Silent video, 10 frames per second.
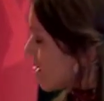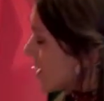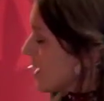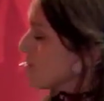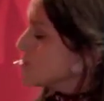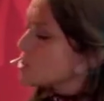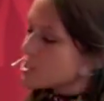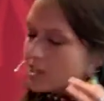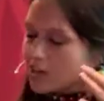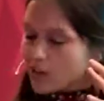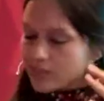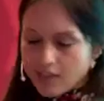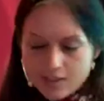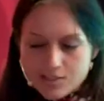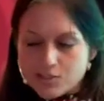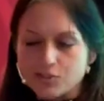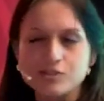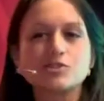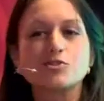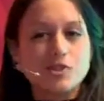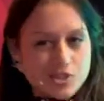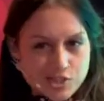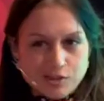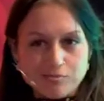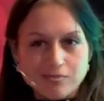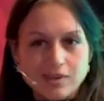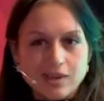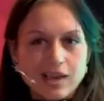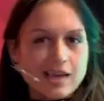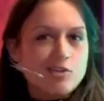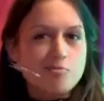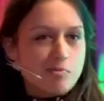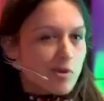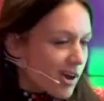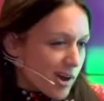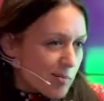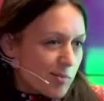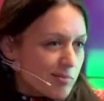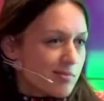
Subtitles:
okay, I'm just going to tell stories to Yeşim, and if people come,